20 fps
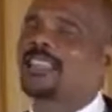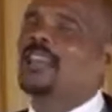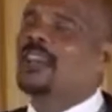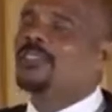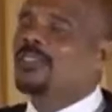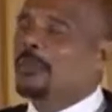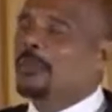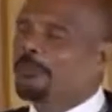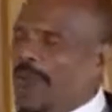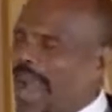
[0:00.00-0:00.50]
The
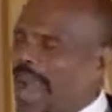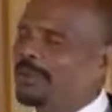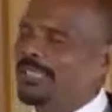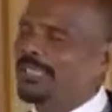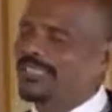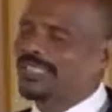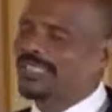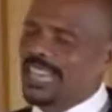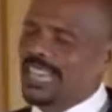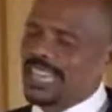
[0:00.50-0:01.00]
Bible
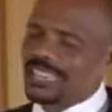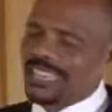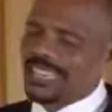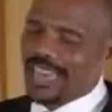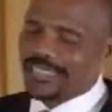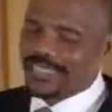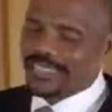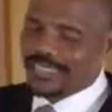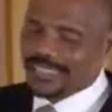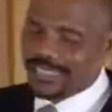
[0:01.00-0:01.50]
says that
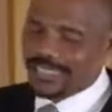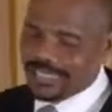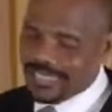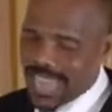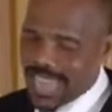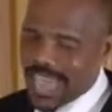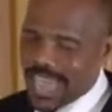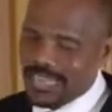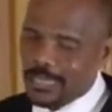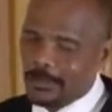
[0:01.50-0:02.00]
the
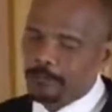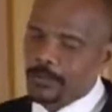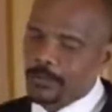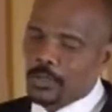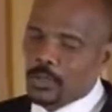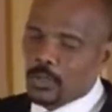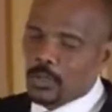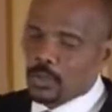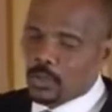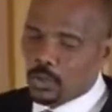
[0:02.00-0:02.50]
dead
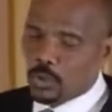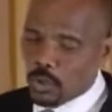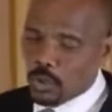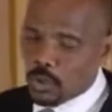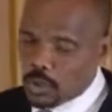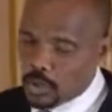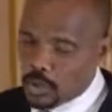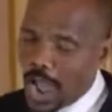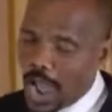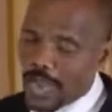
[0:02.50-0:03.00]
do
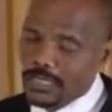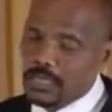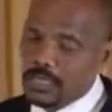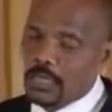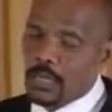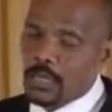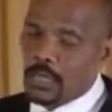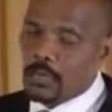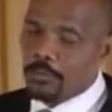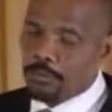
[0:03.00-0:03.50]
not
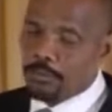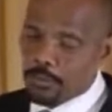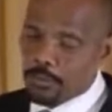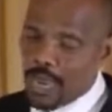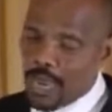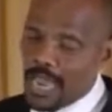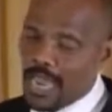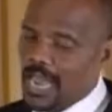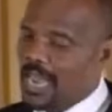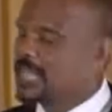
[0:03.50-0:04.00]

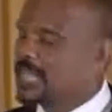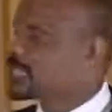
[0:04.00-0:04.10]
praise